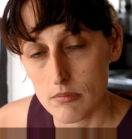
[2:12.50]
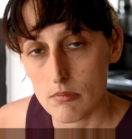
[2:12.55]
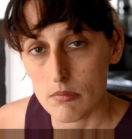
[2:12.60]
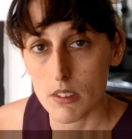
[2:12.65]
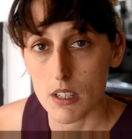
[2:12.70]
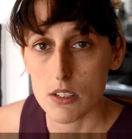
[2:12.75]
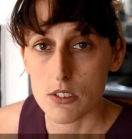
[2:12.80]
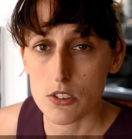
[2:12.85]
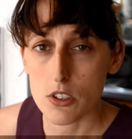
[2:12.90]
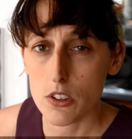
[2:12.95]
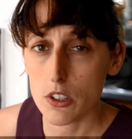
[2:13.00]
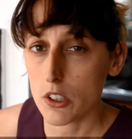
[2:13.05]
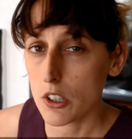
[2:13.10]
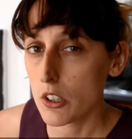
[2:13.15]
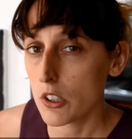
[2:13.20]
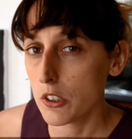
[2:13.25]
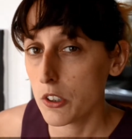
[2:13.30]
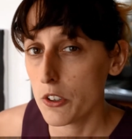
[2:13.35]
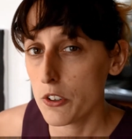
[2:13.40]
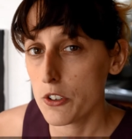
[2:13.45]
So the
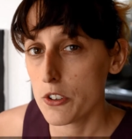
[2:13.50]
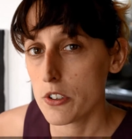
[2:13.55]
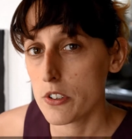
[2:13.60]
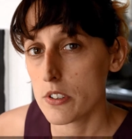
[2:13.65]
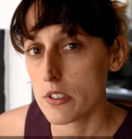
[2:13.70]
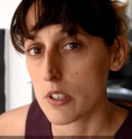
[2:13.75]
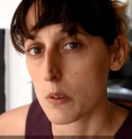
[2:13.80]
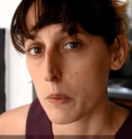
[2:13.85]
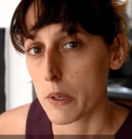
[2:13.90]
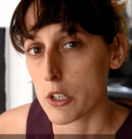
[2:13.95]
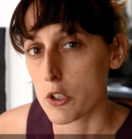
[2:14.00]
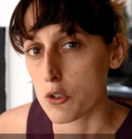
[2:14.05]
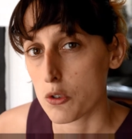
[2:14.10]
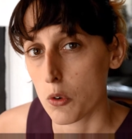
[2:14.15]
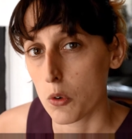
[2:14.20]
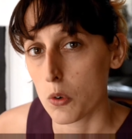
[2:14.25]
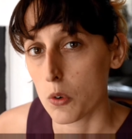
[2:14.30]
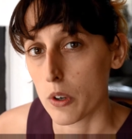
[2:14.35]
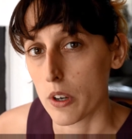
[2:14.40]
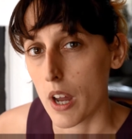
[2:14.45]
conclusions that we
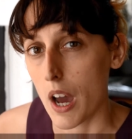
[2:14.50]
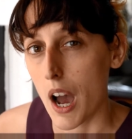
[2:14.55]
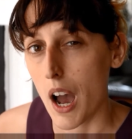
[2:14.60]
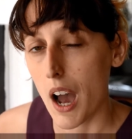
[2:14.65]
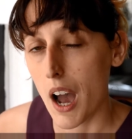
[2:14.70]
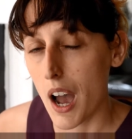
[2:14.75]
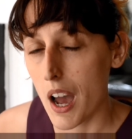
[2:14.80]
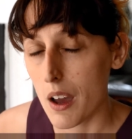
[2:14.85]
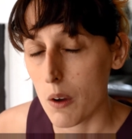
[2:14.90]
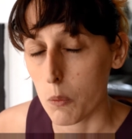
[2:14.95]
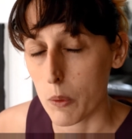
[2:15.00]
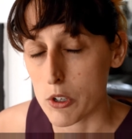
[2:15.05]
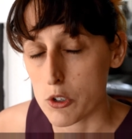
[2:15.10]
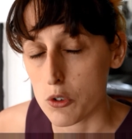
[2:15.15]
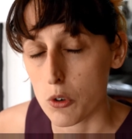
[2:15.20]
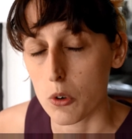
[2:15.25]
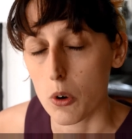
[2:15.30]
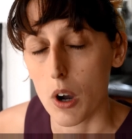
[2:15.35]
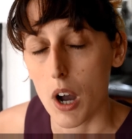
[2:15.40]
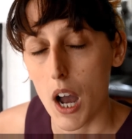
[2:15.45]
draw
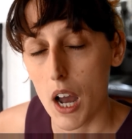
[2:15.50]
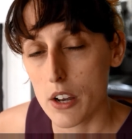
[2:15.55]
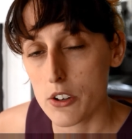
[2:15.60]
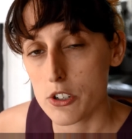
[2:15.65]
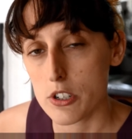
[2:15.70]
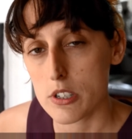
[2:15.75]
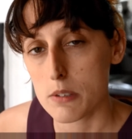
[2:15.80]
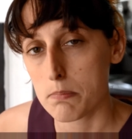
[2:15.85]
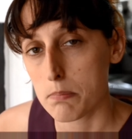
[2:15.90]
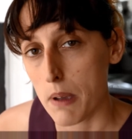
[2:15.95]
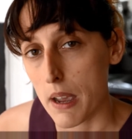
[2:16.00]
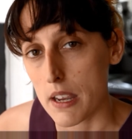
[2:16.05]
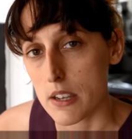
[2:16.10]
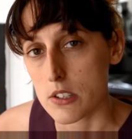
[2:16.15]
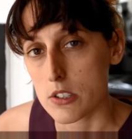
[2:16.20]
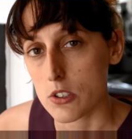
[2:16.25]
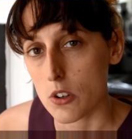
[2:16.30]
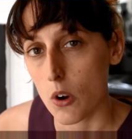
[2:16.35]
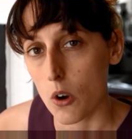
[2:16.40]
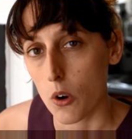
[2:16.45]
aren't just
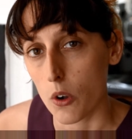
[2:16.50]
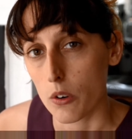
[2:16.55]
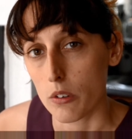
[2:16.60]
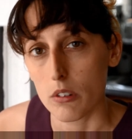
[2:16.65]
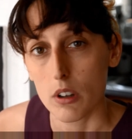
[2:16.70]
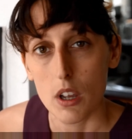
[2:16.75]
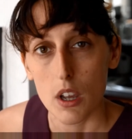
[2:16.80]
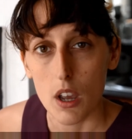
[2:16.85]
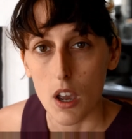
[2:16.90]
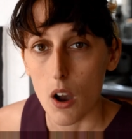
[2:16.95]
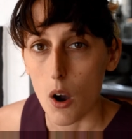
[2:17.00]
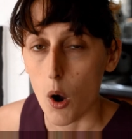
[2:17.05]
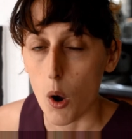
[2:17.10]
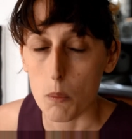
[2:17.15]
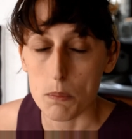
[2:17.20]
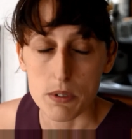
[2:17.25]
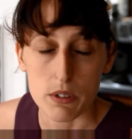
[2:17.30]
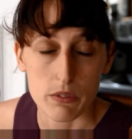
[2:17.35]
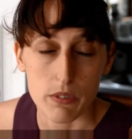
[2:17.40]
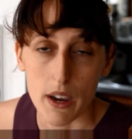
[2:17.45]
based on
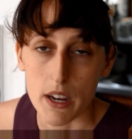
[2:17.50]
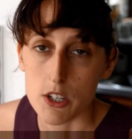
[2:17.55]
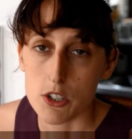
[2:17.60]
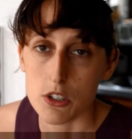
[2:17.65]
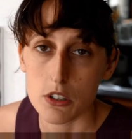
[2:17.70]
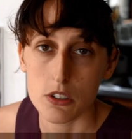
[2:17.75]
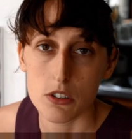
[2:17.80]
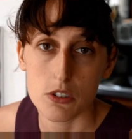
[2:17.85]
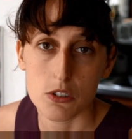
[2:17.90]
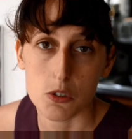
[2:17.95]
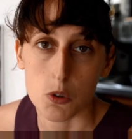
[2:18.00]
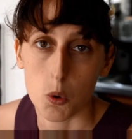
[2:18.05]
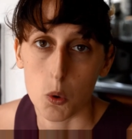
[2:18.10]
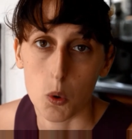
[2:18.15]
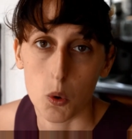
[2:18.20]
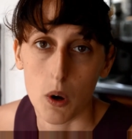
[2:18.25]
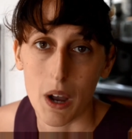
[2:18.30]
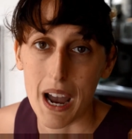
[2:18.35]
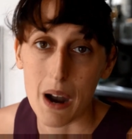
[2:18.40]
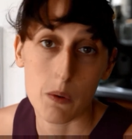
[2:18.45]
observations
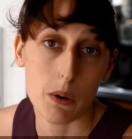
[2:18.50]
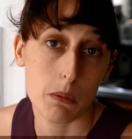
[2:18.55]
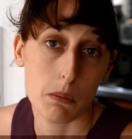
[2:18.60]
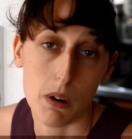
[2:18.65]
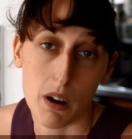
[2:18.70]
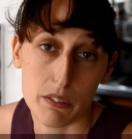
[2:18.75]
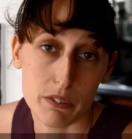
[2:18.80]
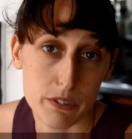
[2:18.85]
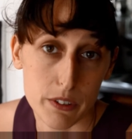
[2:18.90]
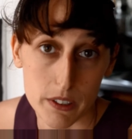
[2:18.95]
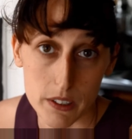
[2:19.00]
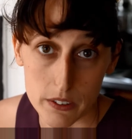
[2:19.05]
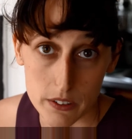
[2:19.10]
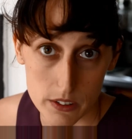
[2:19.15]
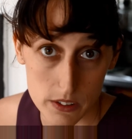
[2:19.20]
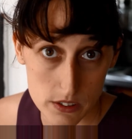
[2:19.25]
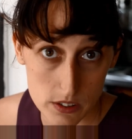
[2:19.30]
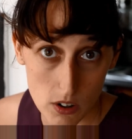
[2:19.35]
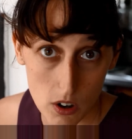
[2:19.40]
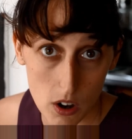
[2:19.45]
or how we might feel at
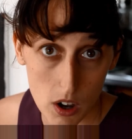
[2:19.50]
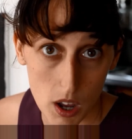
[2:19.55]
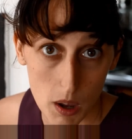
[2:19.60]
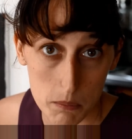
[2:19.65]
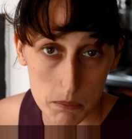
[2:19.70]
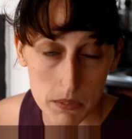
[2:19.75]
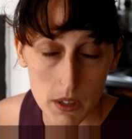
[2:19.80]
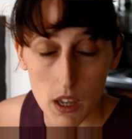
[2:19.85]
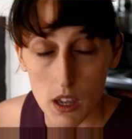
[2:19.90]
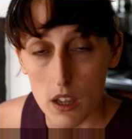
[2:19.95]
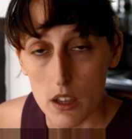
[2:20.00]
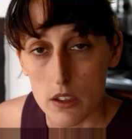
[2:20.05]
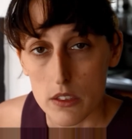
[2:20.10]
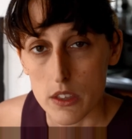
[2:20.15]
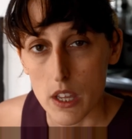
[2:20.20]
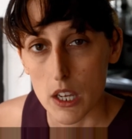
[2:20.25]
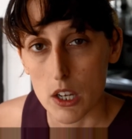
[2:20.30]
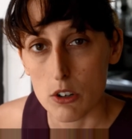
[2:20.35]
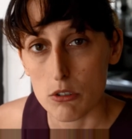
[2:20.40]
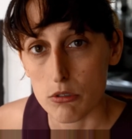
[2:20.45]
the time.
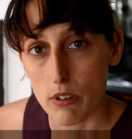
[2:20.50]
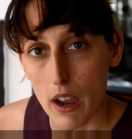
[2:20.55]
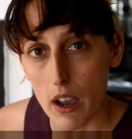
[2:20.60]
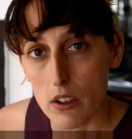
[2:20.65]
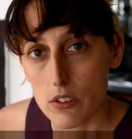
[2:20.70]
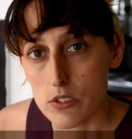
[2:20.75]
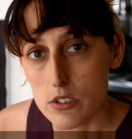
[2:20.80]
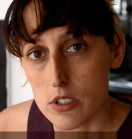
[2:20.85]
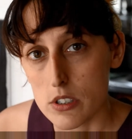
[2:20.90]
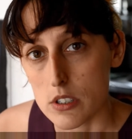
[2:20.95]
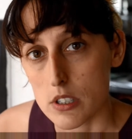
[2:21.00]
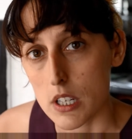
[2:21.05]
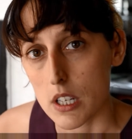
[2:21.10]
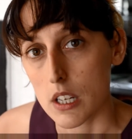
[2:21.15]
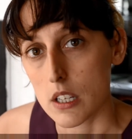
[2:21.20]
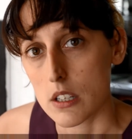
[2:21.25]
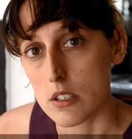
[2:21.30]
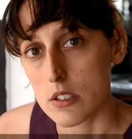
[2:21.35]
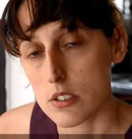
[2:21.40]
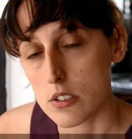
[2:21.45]
They're grounded
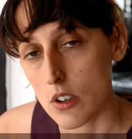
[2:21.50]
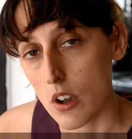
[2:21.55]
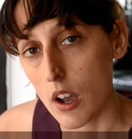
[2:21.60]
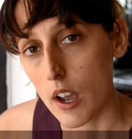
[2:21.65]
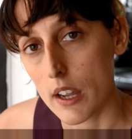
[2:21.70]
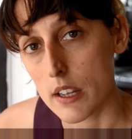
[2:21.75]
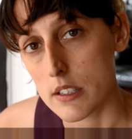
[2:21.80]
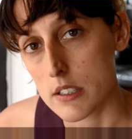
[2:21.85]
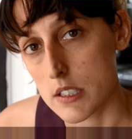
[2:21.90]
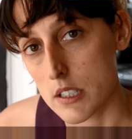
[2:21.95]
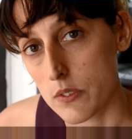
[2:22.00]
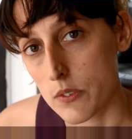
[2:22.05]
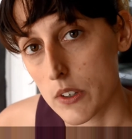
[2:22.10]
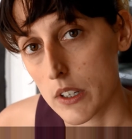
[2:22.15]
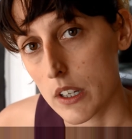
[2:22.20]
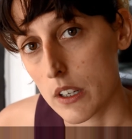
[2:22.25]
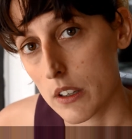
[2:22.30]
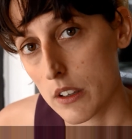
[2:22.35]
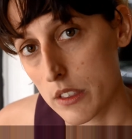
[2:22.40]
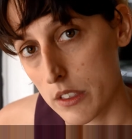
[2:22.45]
in
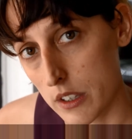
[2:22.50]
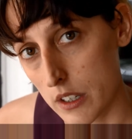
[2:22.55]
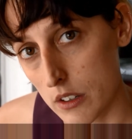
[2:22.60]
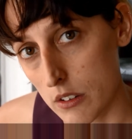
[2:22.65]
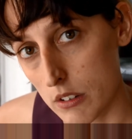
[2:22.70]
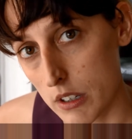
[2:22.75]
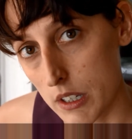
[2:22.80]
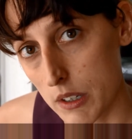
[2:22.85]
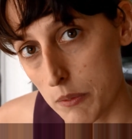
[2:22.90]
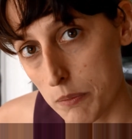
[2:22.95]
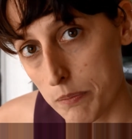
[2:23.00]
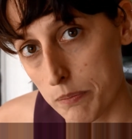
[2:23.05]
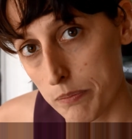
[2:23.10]
scientific theory.